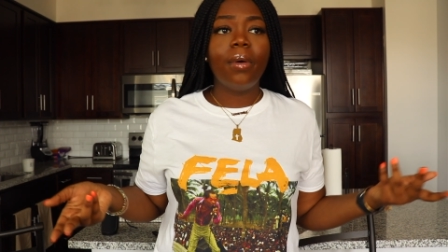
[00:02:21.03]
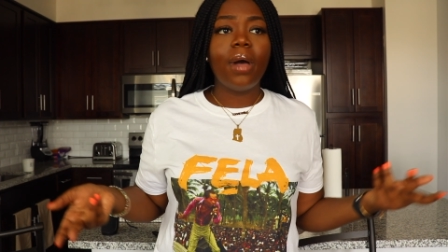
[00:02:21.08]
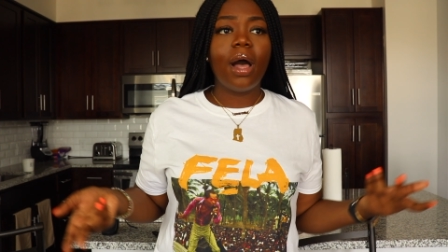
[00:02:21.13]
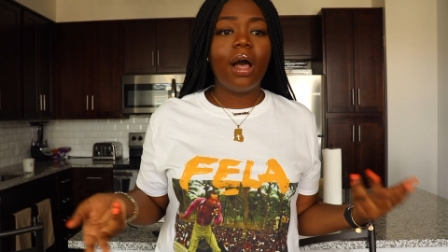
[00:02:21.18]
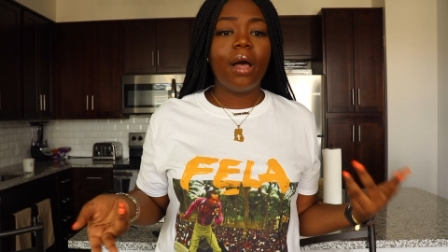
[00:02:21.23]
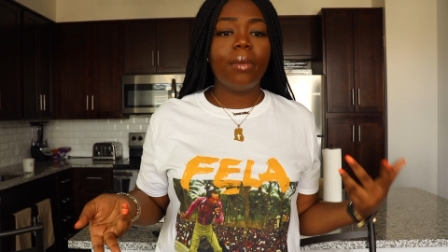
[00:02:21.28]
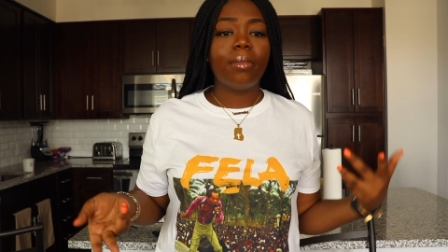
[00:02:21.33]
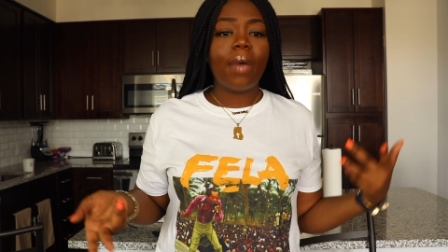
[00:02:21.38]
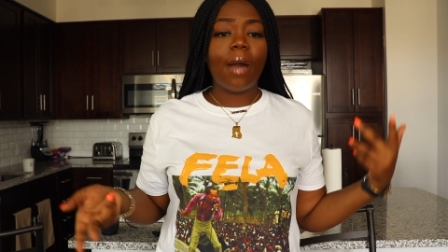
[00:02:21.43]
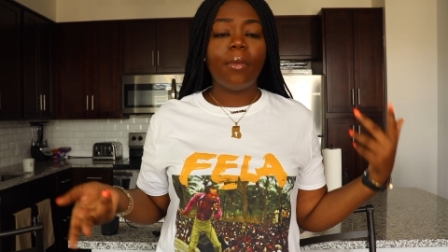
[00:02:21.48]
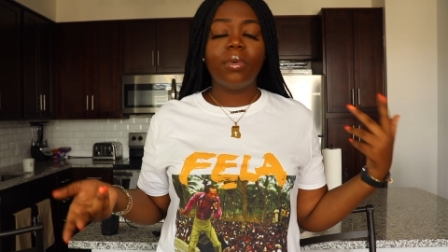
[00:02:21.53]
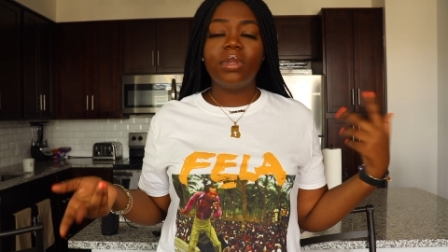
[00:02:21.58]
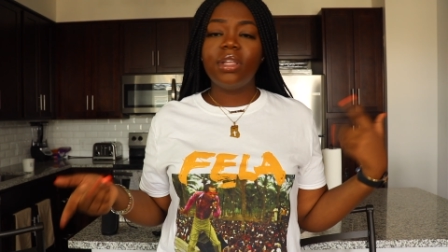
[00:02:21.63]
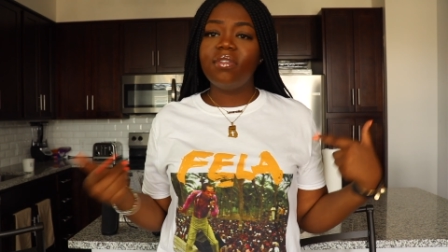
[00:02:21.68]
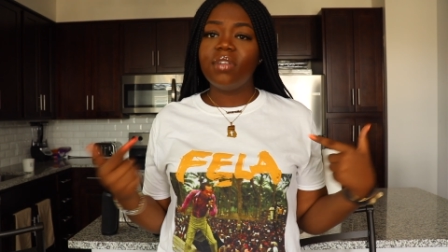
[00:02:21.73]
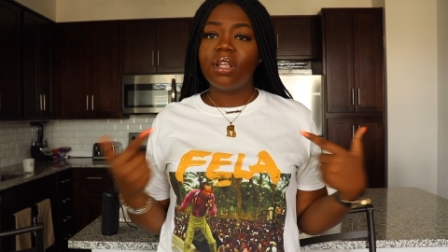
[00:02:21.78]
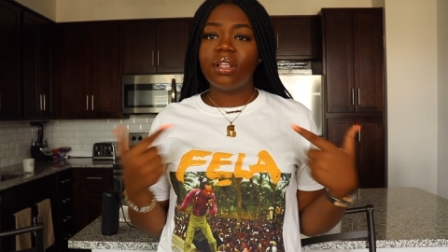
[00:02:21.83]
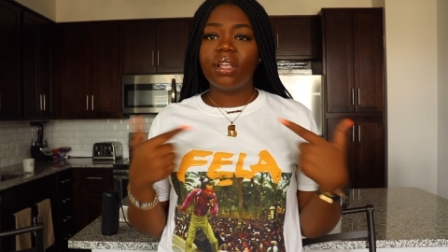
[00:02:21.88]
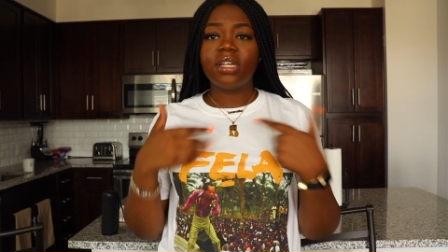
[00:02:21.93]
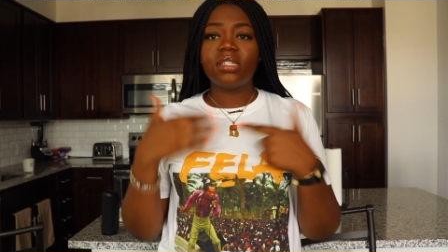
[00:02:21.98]
Um, I will
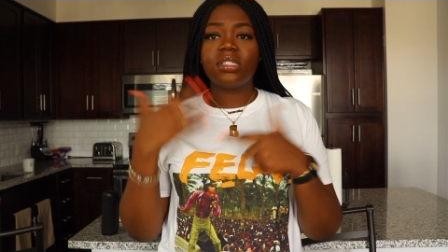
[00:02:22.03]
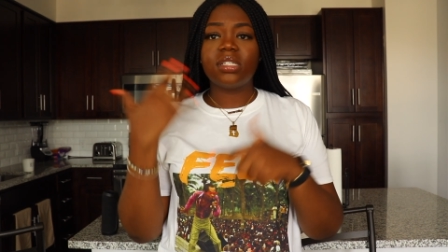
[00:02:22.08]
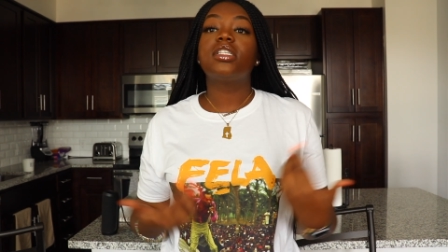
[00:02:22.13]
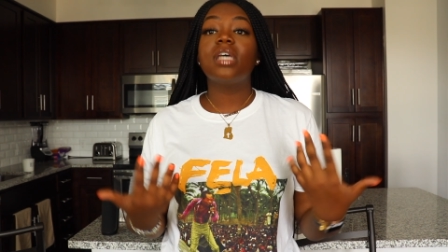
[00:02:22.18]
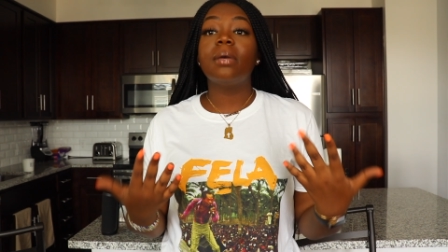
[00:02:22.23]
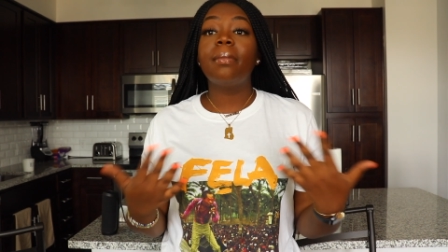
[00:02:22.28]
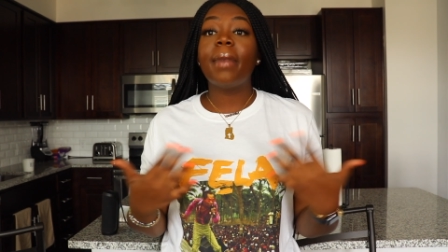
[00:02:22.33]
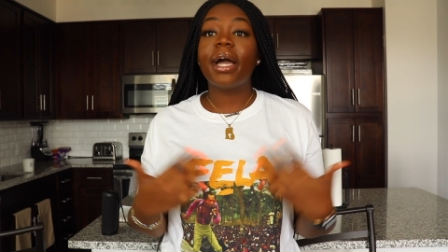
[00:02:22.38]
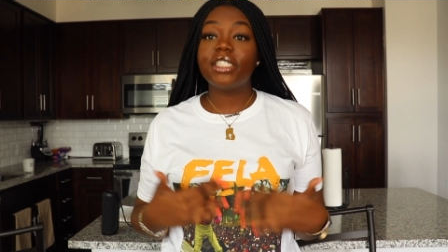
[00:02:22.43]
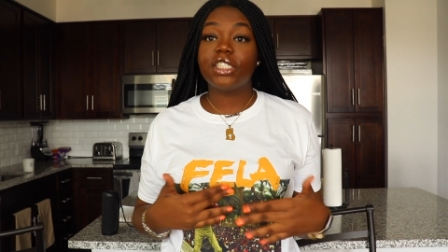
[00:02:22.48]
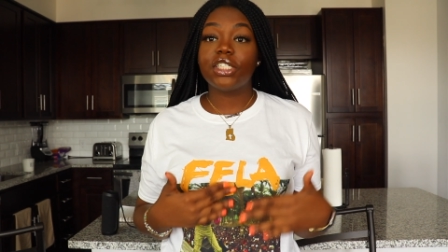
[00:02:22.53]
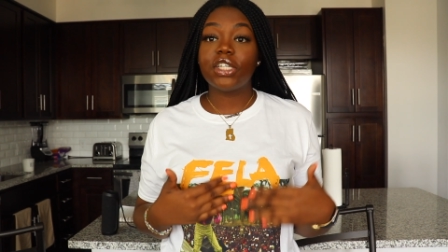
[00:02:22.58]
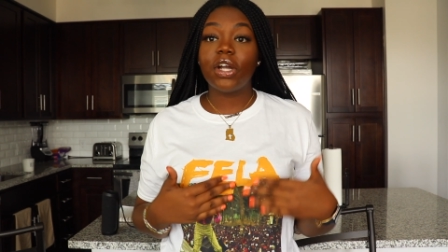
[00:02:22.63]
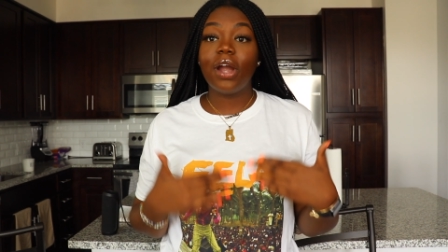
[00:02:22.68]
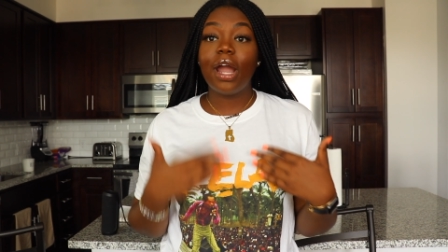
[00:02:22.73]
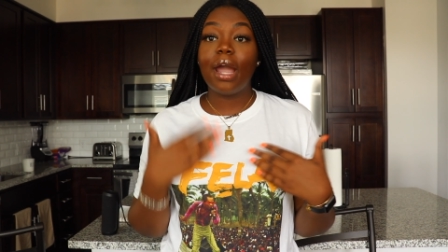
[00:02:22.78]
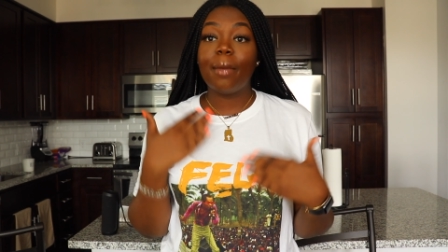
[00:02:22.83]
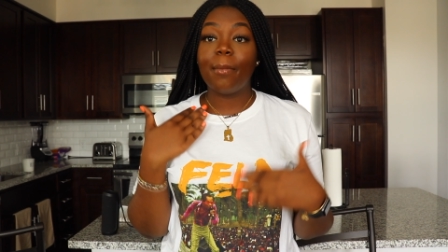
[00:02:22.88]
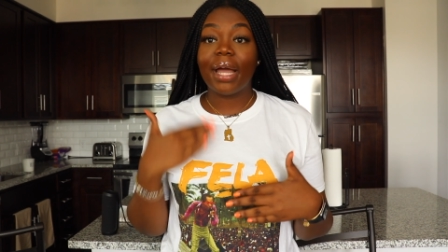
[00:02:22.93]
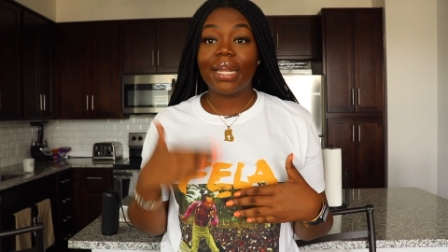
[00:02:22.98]
leave the links to my
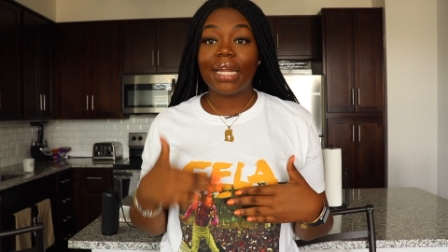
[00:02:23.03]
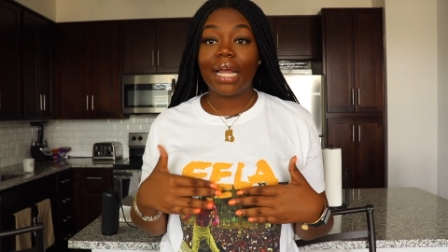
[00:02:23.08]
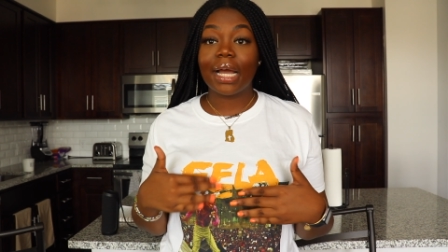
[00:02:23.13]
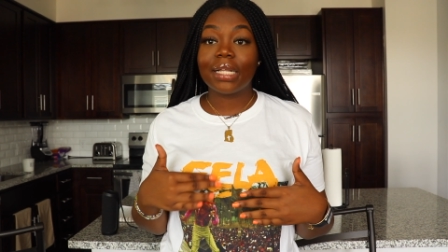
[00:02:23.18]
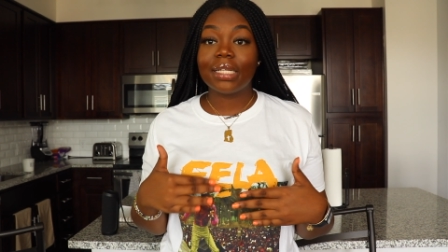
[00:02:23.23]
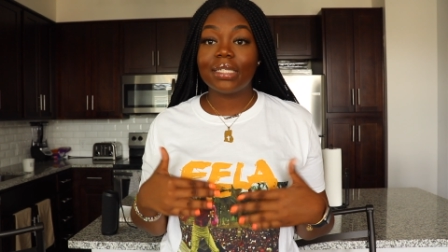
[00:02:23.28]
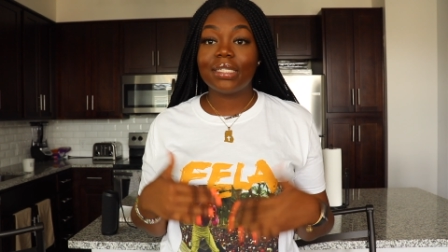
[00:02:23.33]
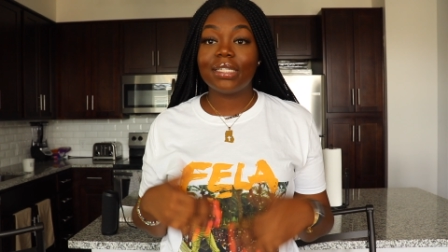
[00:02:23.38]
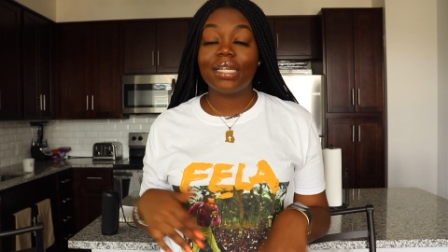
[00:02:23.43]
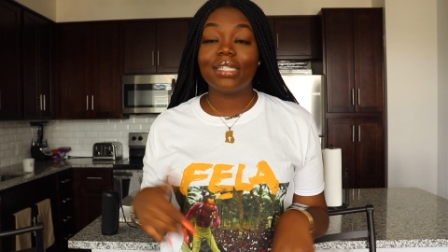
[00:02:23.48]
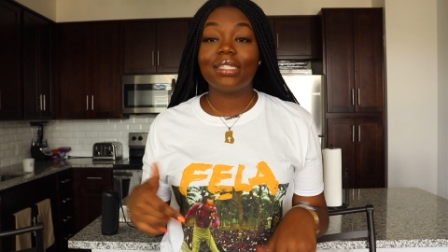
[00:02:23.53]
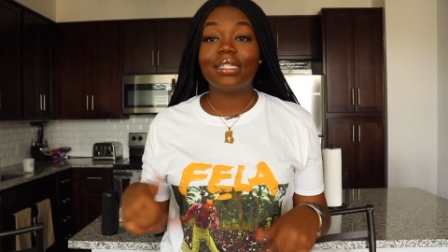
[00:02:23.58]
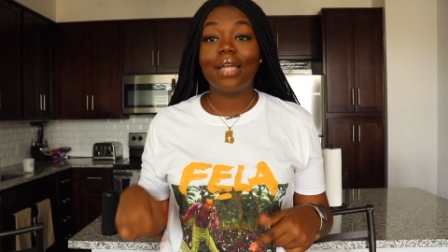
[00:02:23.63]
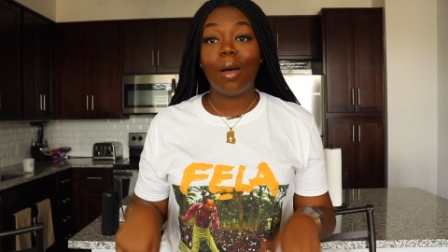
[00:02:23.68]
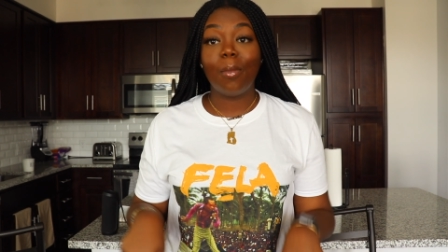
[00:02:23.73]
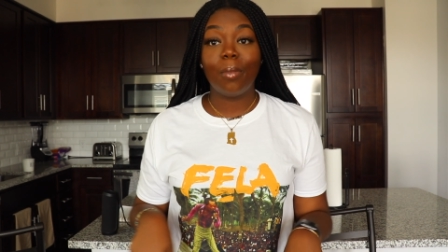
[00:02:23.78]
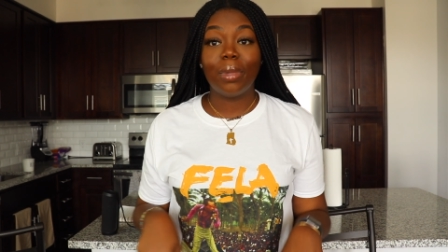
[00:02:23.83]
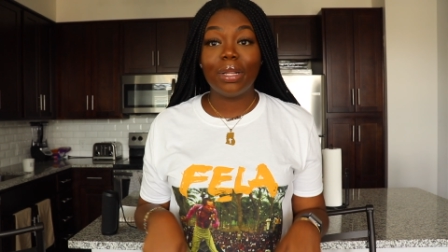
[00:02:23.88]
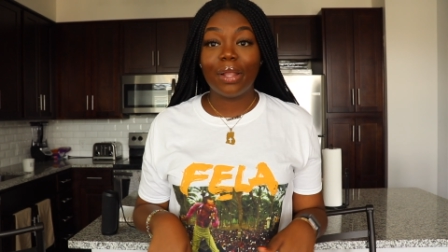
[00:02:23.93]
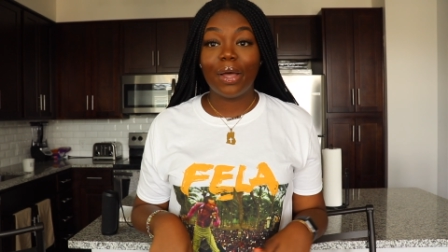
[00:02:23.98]
shirt and my necklaces
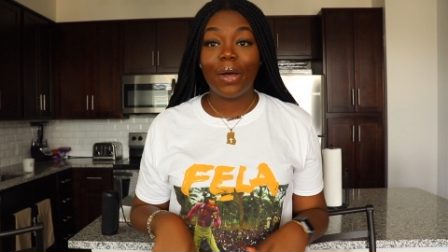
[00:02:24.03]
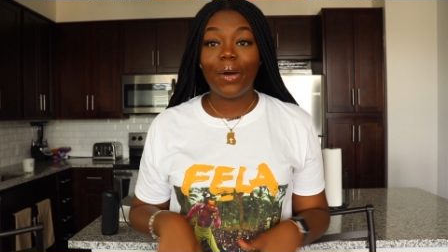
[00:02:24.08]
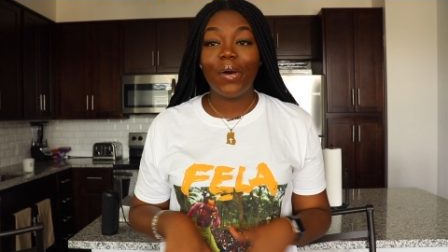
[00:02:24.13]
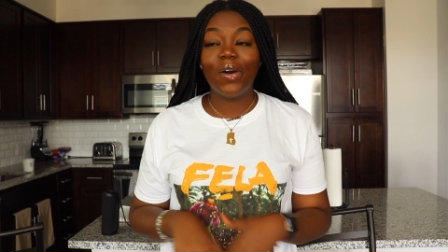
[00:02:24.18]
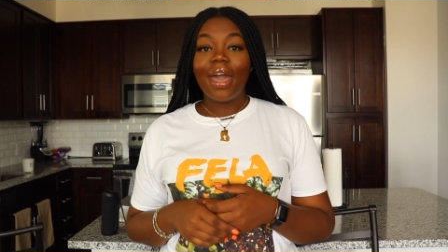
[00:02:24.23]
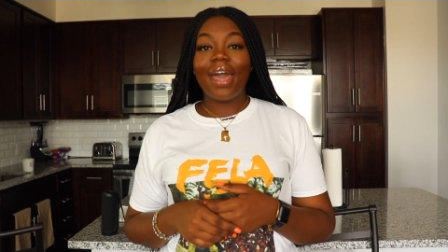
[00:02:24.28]
down below.